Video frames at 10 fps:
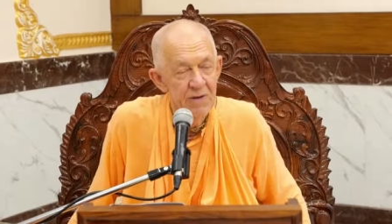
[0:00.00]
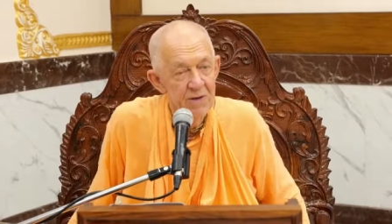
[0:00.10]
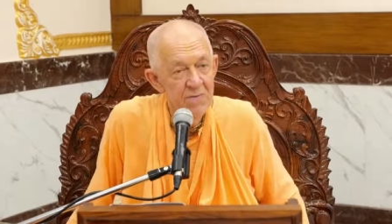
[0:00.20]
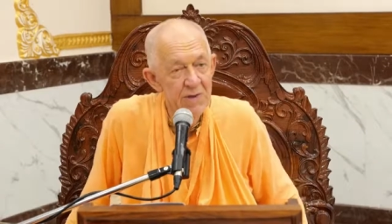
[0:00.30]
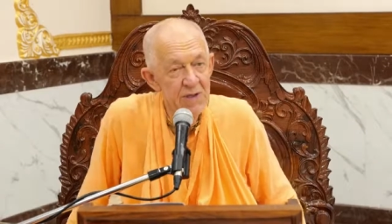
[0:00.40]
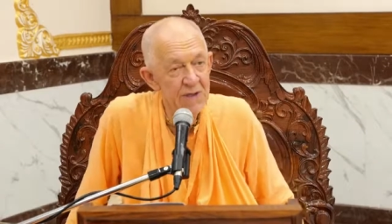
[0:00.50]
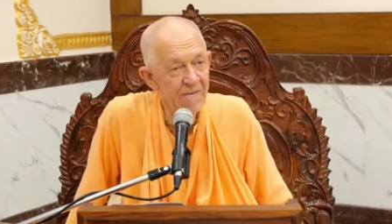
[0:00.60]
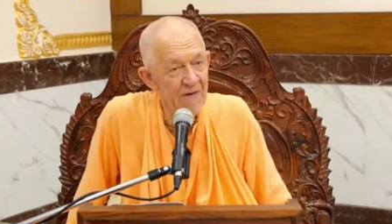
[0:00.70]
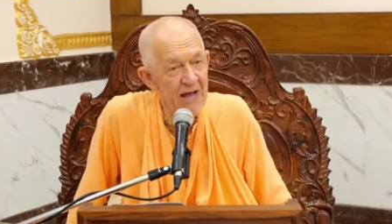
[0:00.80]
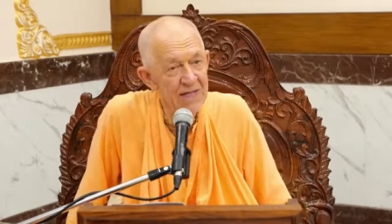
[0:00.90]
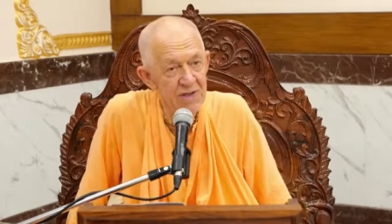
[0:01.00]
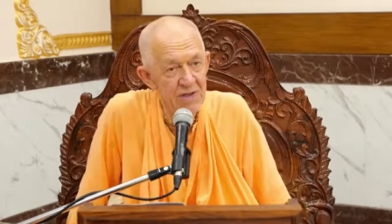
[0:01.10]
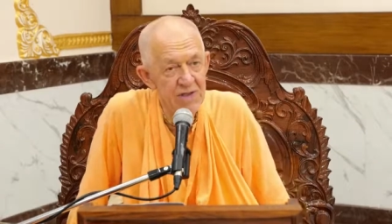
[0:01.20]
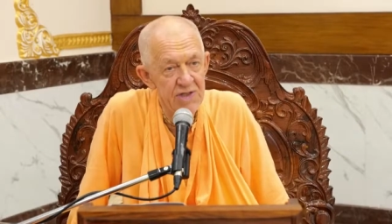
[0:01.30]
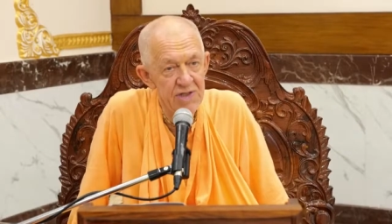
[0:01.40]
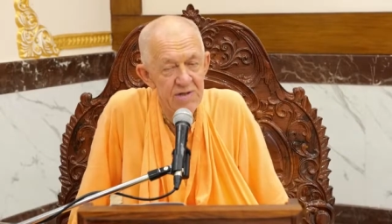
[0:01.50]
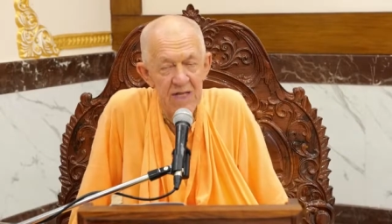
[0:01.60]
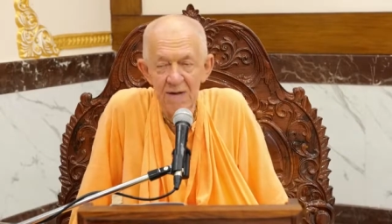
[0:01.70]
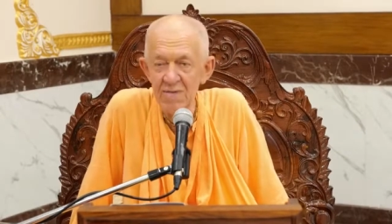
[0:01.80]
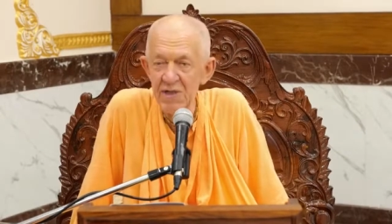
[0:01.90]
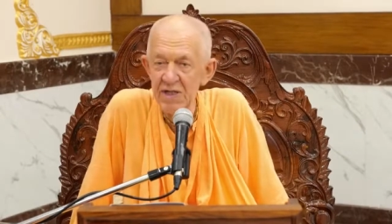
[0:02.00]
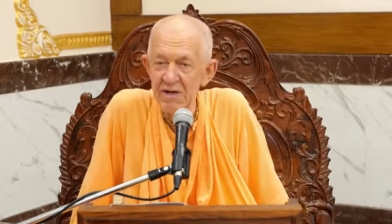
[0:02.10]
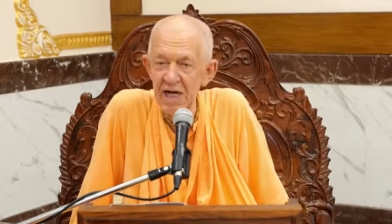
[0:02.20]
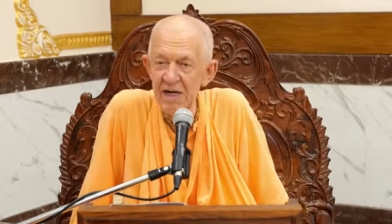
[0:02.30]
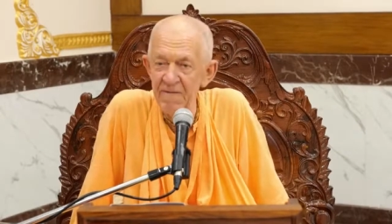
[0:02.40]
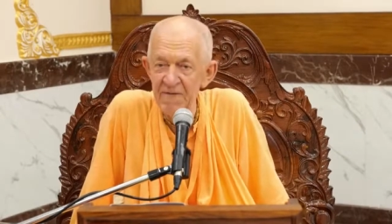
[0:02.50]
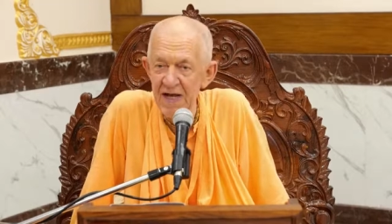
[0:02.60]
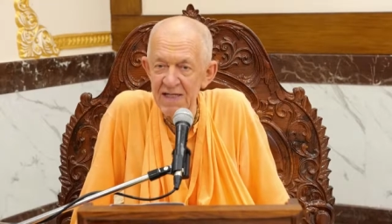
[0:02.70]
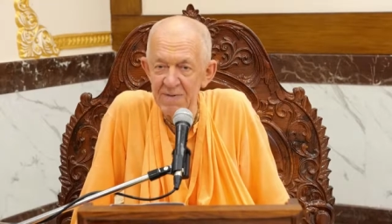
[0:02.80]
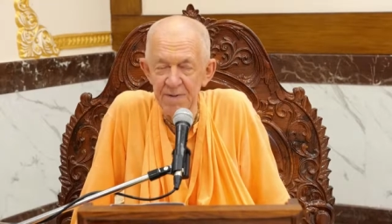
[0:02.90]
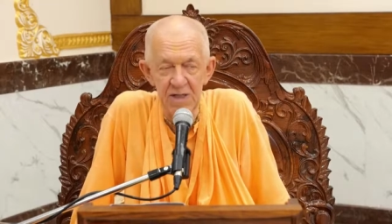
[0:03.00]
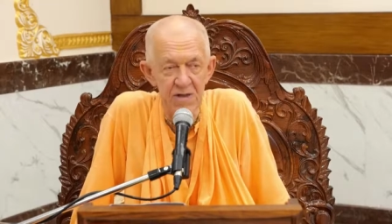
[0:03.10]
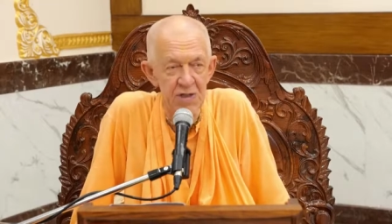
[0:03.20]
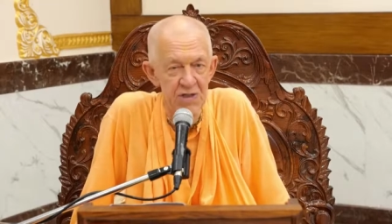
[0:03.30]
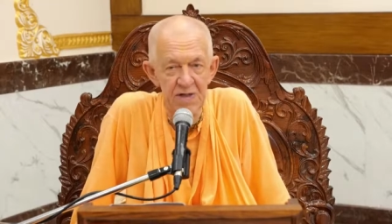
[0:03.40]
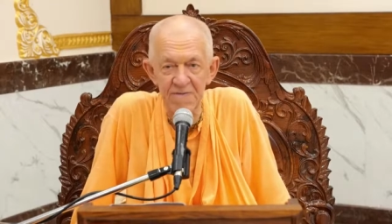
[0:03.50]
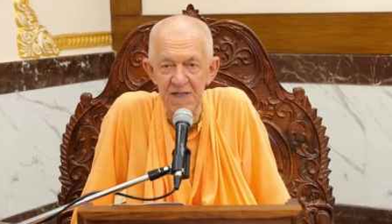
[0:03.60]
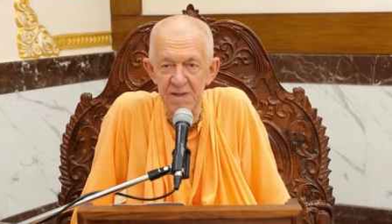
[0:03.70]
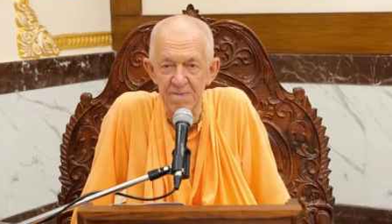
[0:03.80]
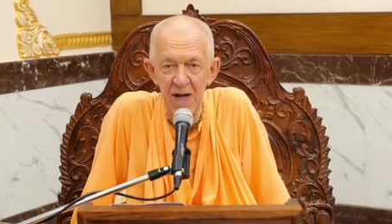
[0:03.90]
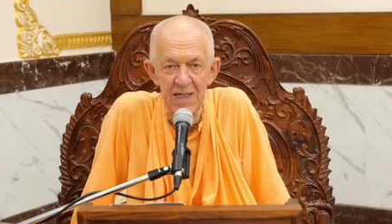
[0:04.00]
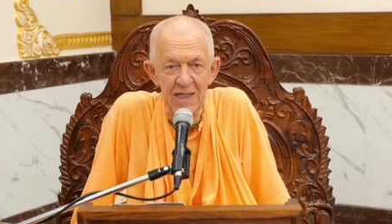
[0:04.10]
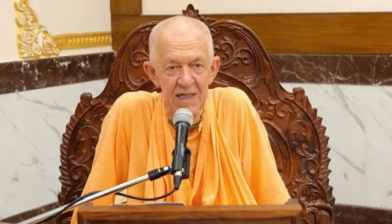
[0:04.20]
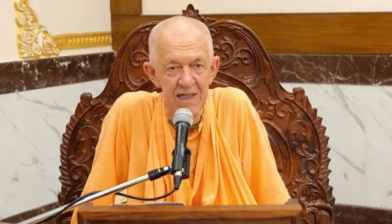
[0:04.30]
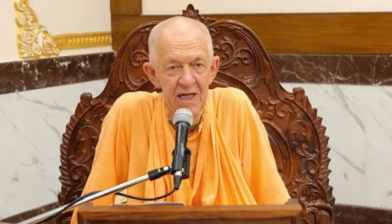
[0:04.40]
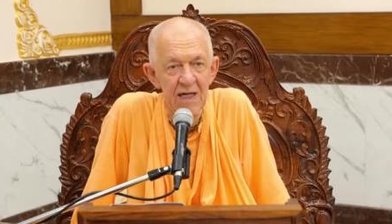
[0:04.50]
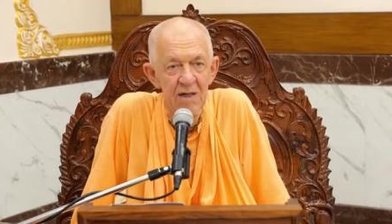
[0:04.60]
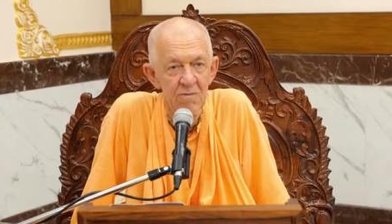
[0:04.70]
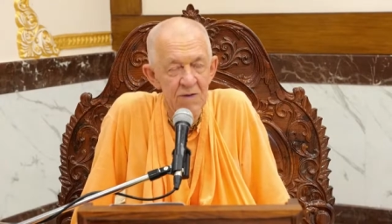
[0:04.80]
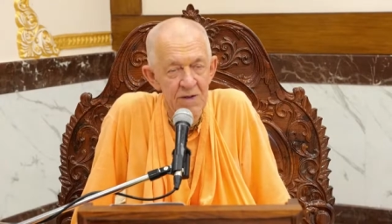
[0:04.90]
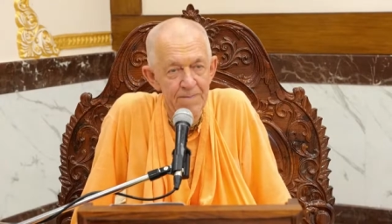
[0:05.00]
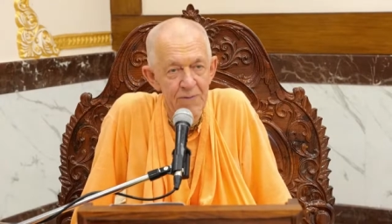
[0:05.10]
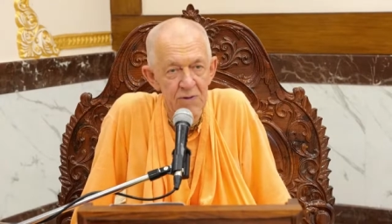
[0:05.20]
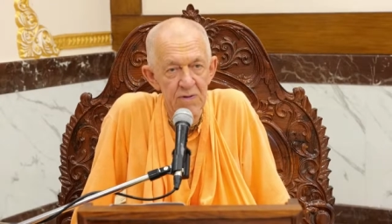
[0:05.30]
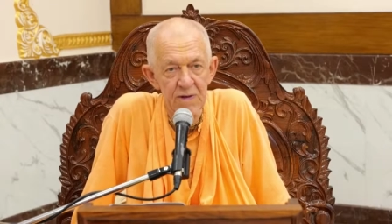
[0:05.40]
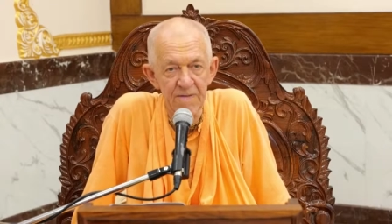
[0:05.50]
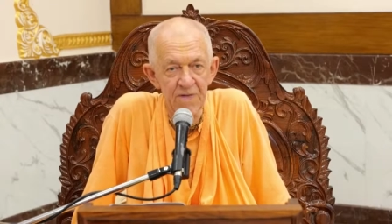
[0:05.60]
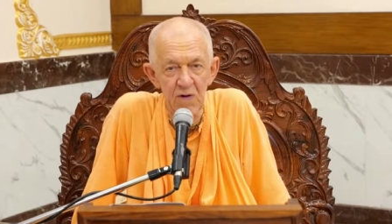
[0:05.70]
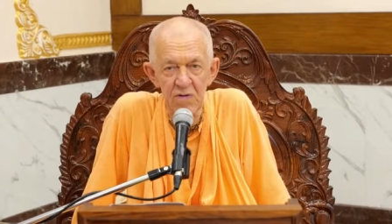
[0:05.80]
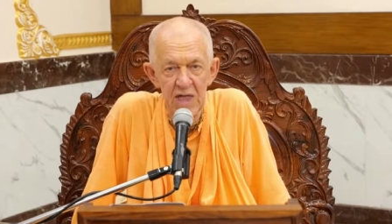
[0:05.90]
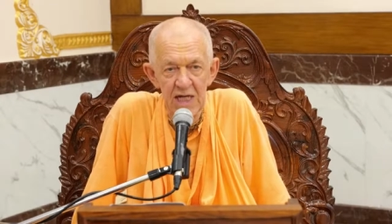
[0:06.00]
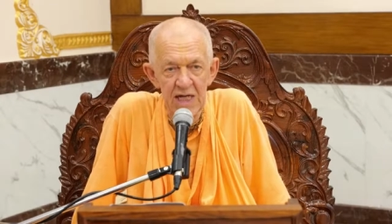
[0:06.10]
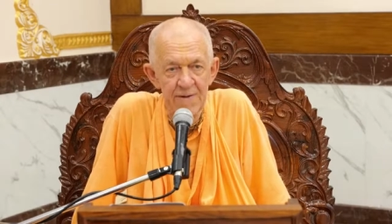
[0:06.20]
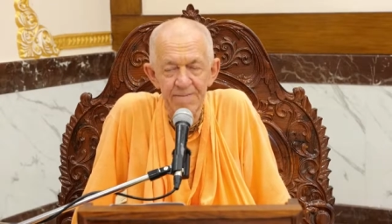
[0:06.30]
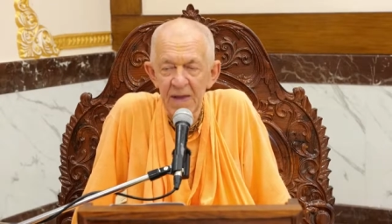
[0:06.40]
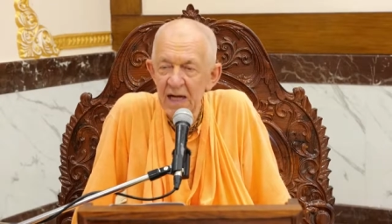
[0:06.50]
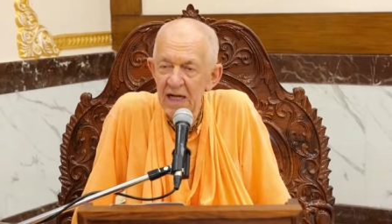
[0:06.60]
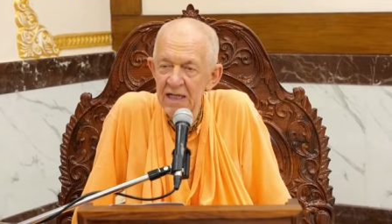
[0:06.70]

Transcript: So it was an offense. That was a great offense because Srivas Pandit was a pure devotee